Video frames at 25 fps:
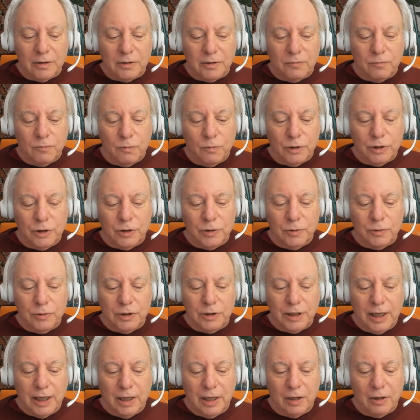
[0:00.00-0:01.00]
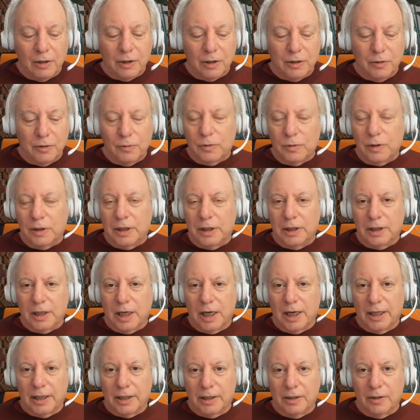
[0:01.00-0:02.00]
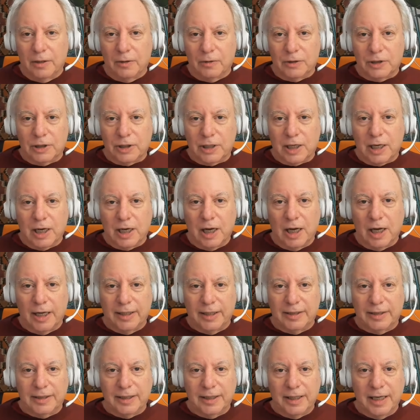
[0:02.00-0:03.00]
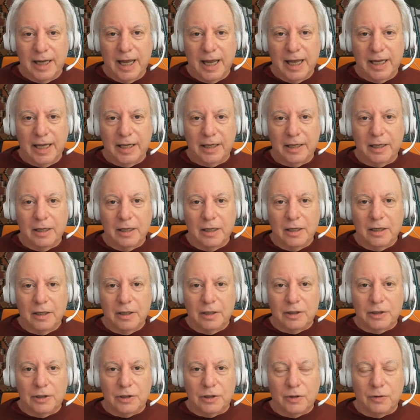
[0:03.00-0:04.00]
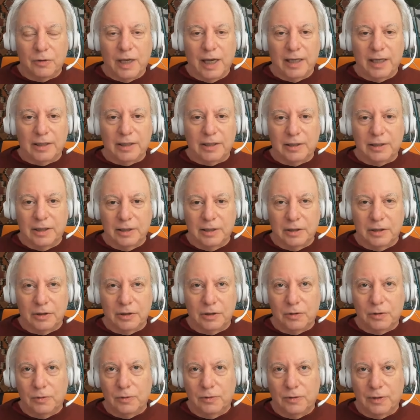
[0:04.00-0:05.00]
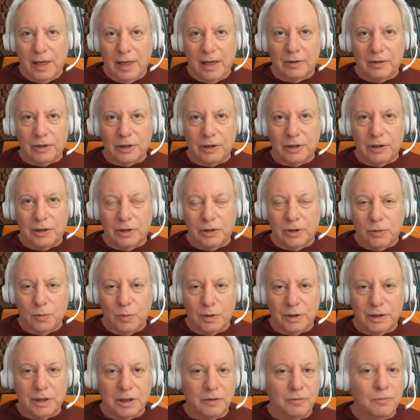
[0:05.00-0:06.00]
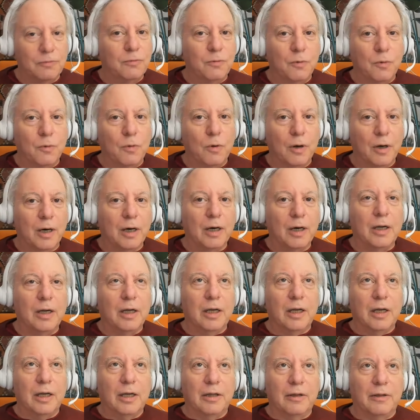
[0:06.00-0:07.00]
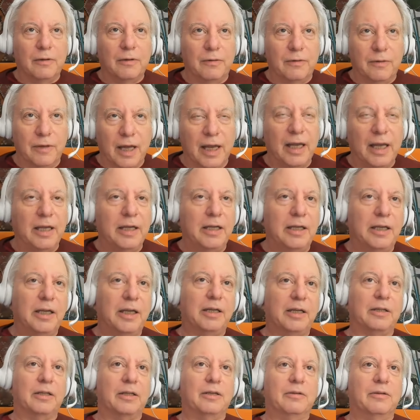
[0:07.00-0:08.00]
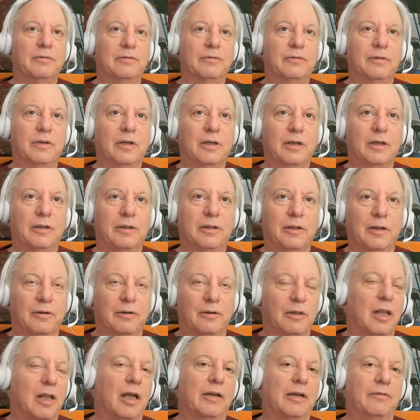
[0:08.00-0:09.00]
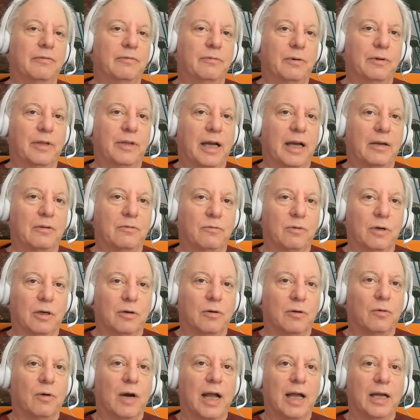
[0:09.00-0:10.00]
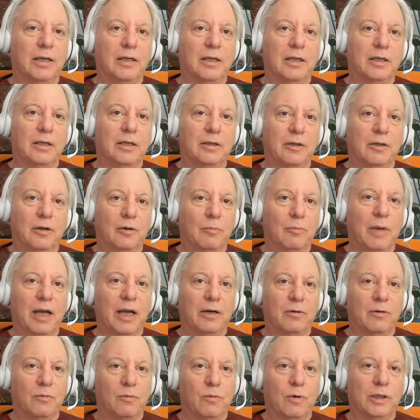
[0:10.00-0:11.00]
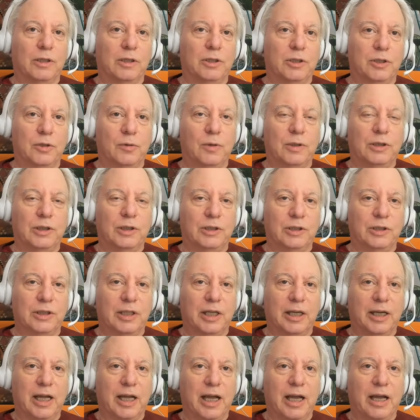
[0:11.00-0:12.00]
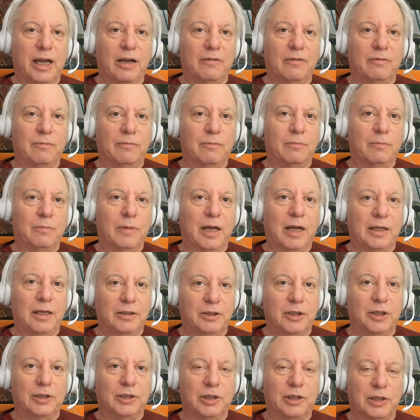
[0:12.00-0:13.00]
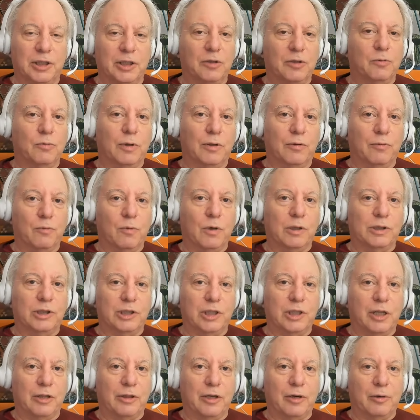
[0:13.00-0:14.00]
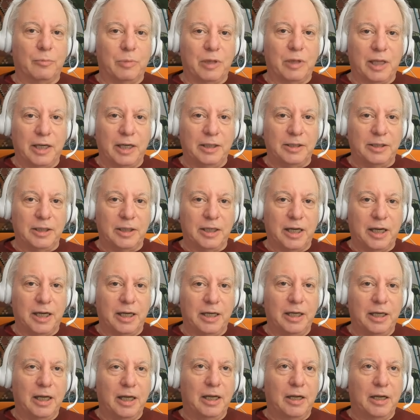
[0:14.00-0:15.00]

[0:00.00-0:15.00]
would you tell a newly diagnosed guy today so that in 2024 they can live their life without regret, no matter what choices they have, and just deal with what's on their plate today